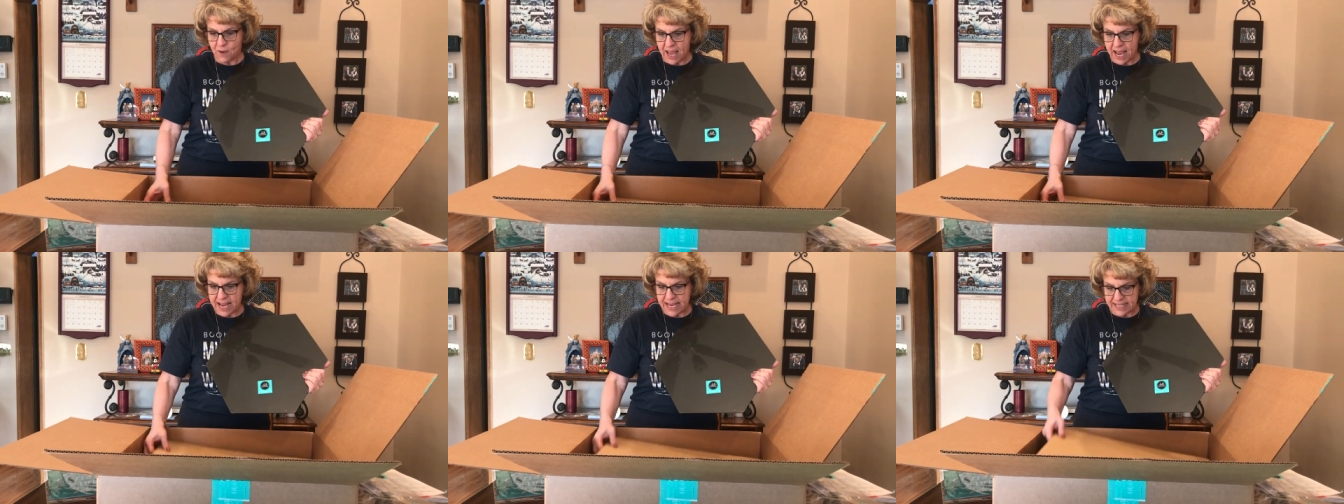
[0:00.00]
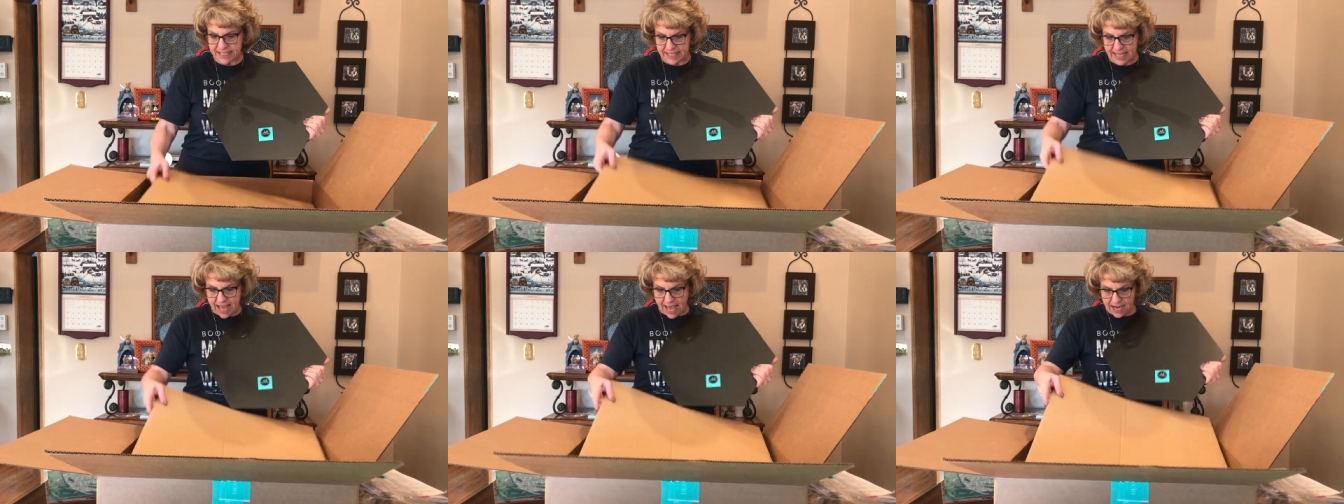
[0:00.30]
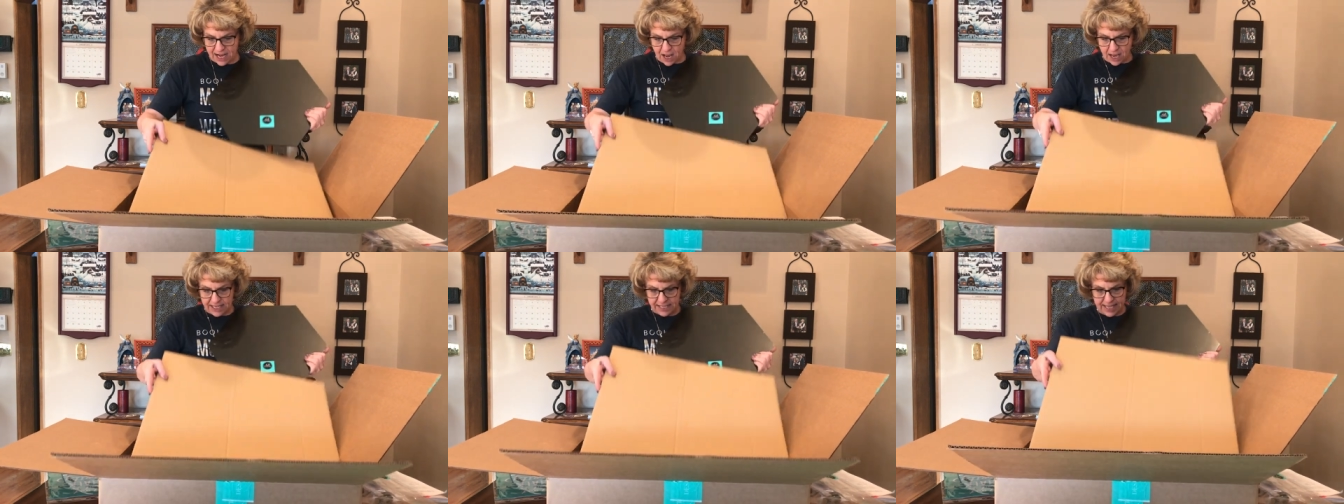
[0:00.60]
Okay, is
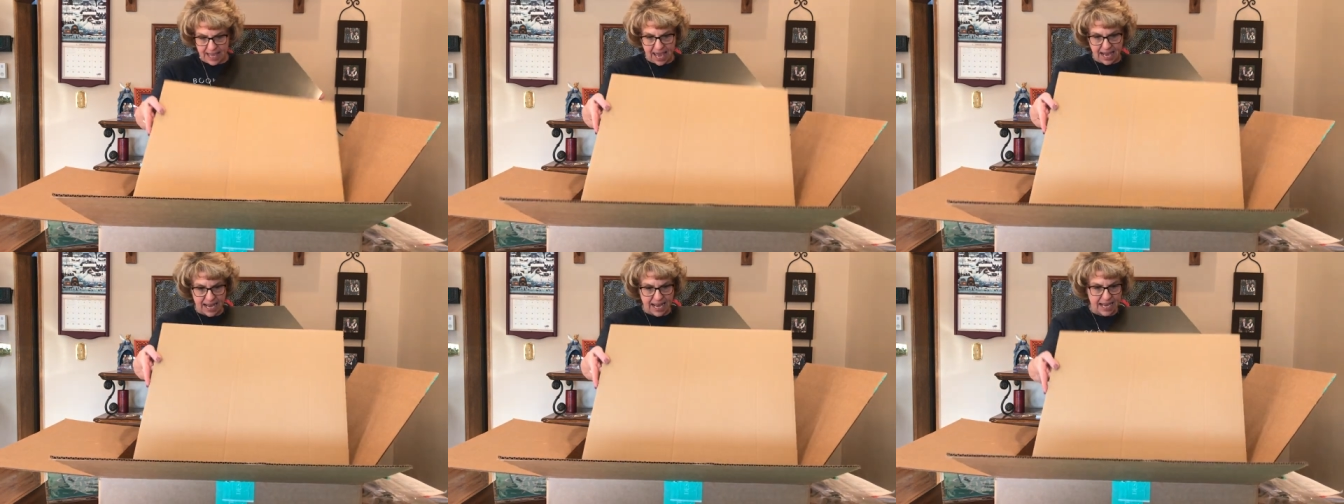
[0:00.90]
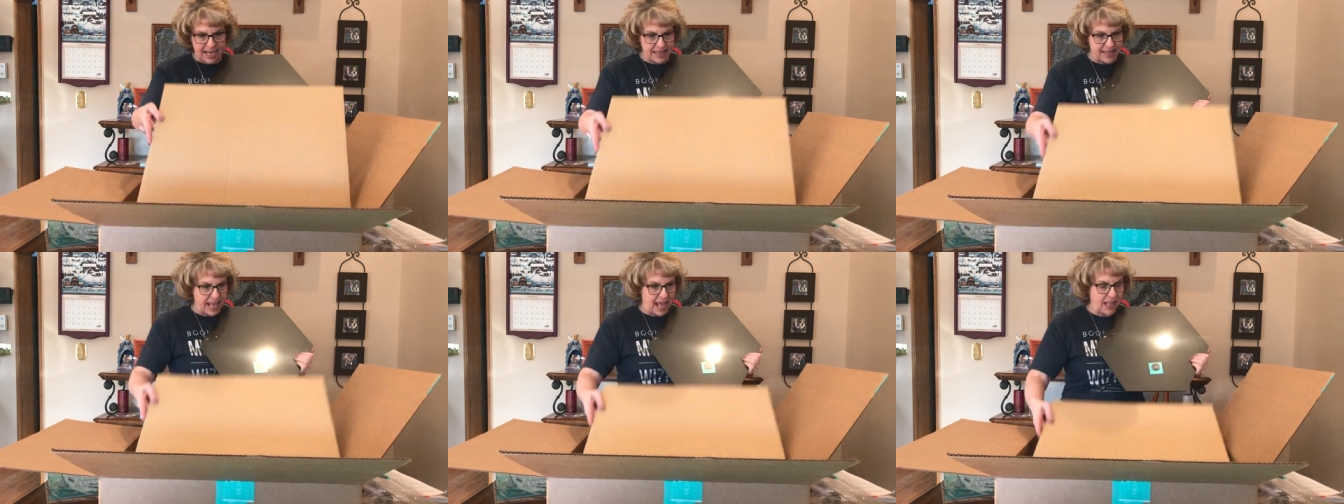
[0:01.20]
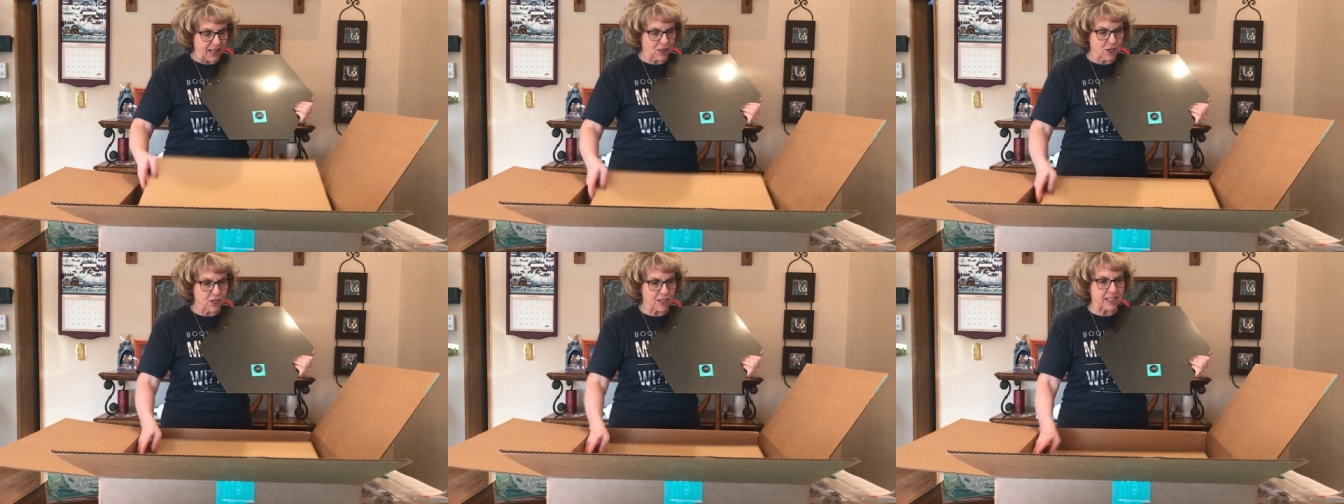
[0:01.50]
that is that it?
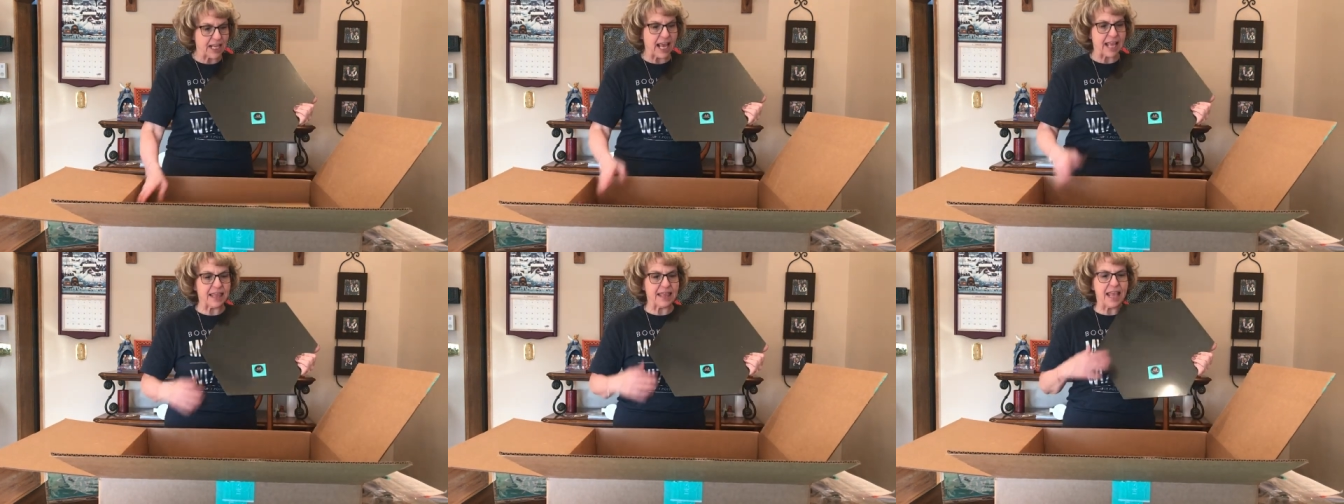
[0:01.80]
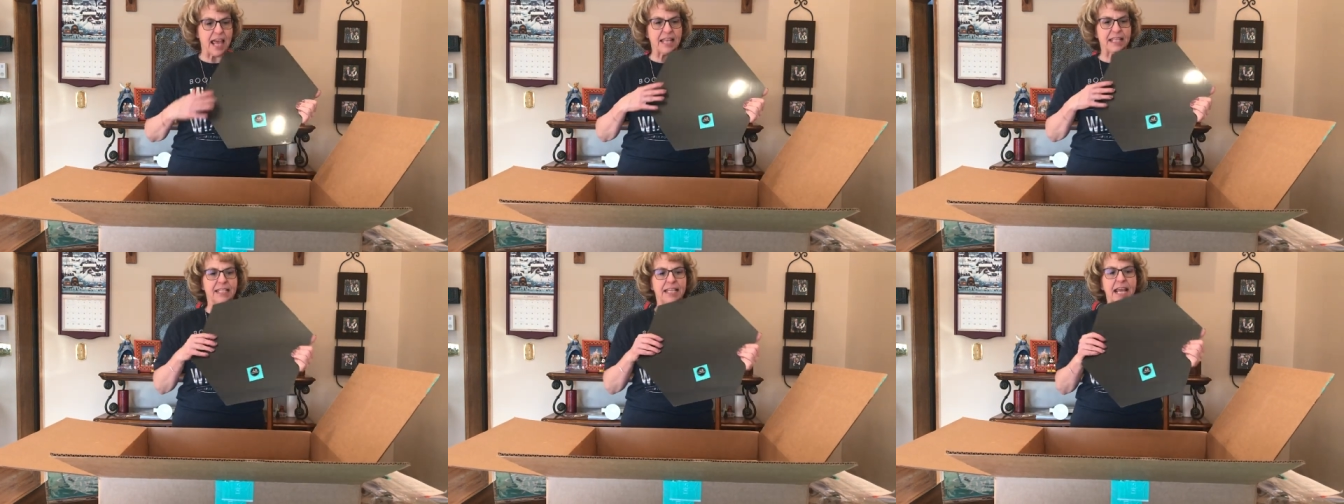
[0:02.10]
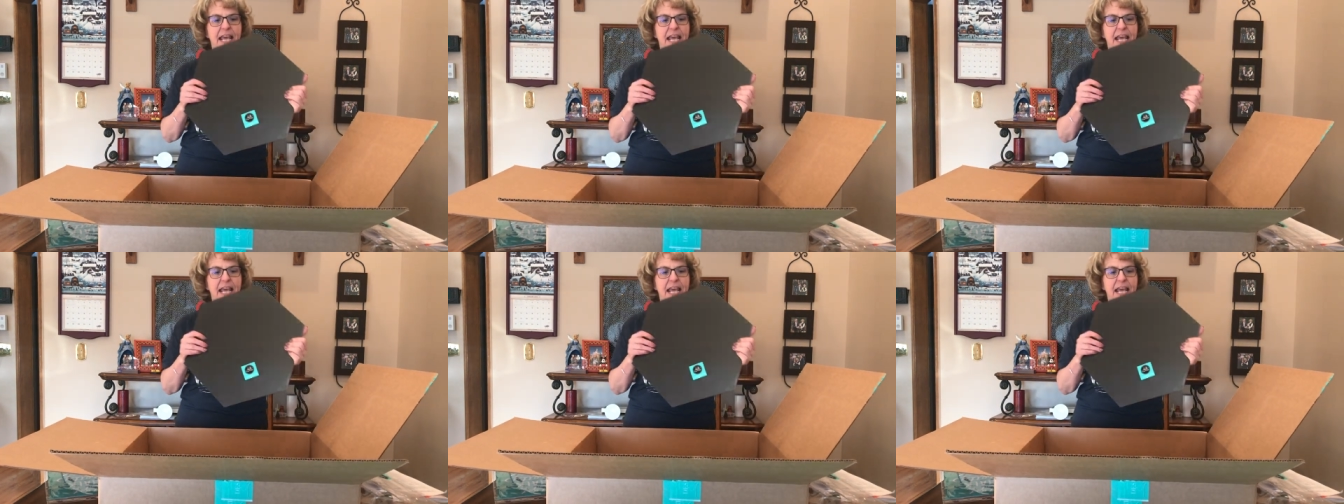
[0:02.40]
That looks that's like that's